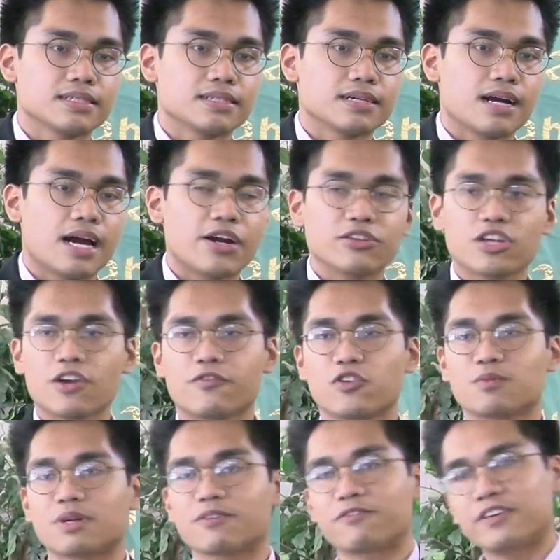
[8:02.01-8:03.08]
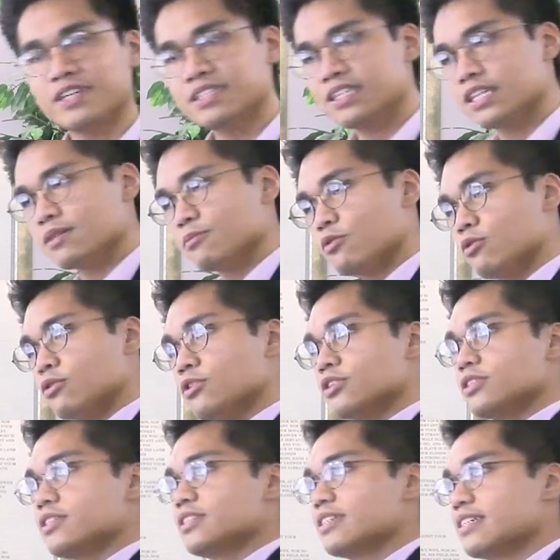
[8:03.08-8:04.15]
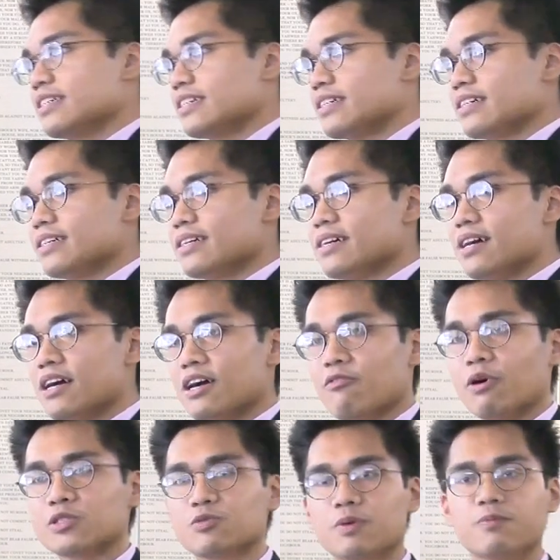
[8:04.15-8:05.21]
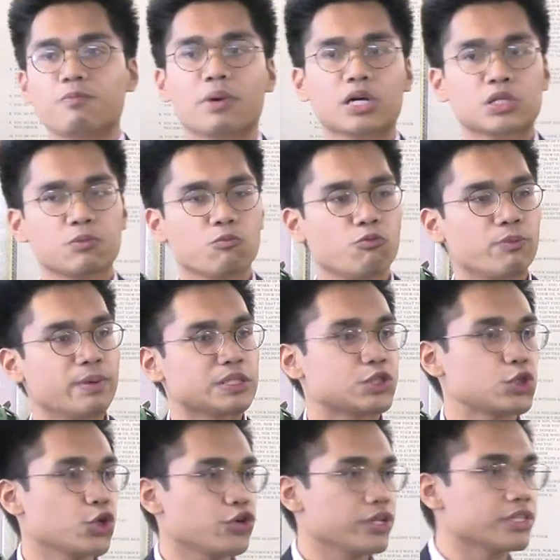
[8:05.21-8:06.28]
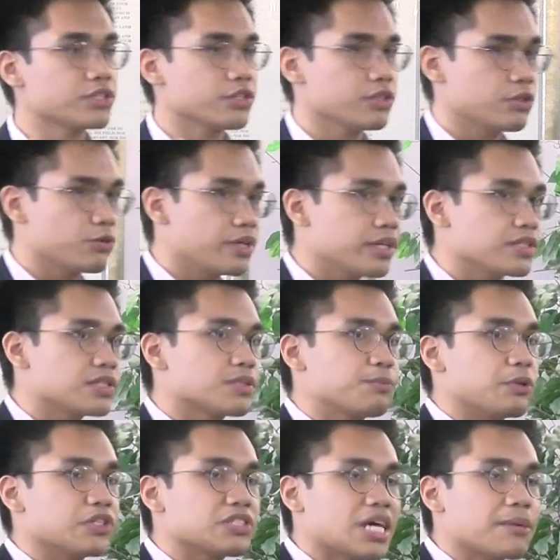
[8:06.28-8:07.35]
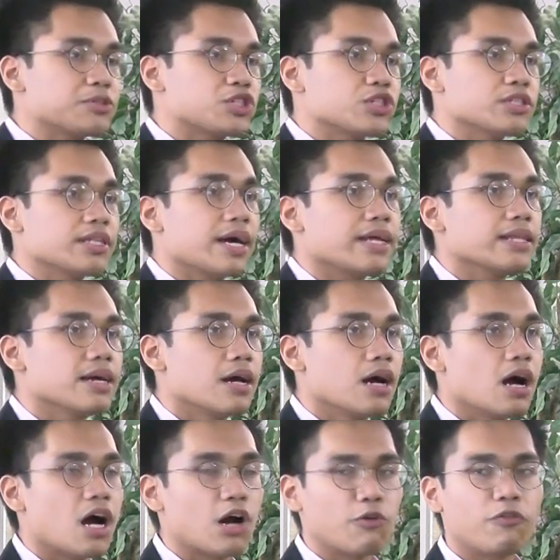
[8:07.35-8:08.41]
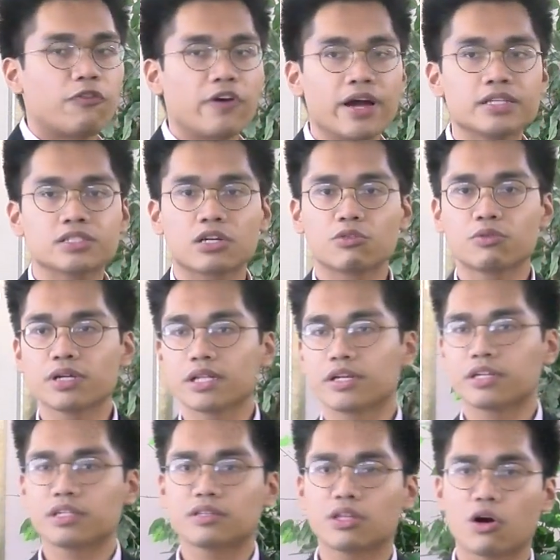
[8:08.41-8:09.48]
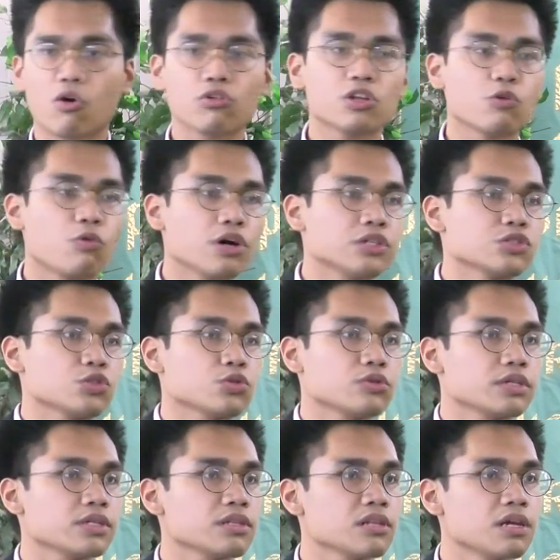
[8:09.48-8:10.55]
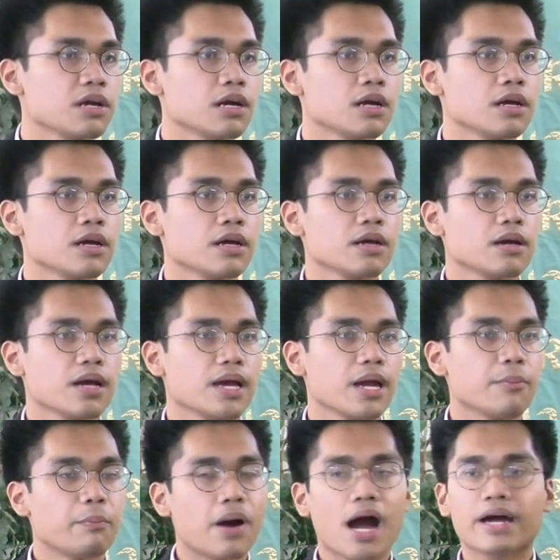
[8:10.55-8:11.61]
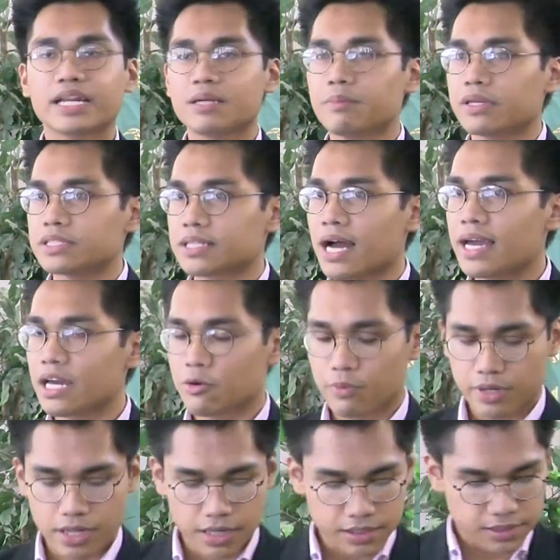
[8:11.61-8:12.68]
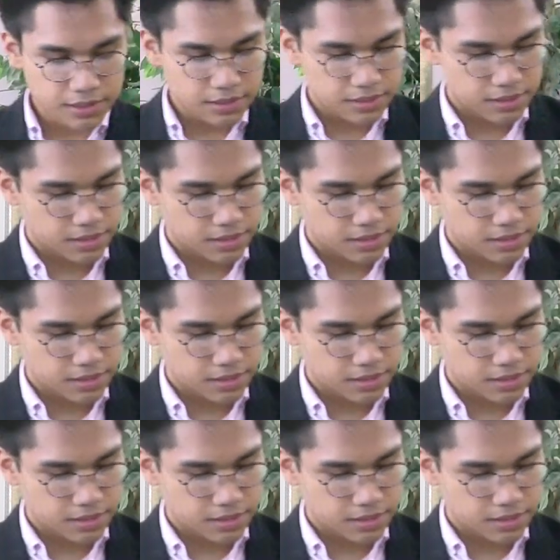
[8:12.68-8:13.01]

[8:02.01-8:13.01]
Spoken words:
I don't know if you're my friend anymore. Once we've matured into this perception that our friends are really the only ones who embody Messiah with us.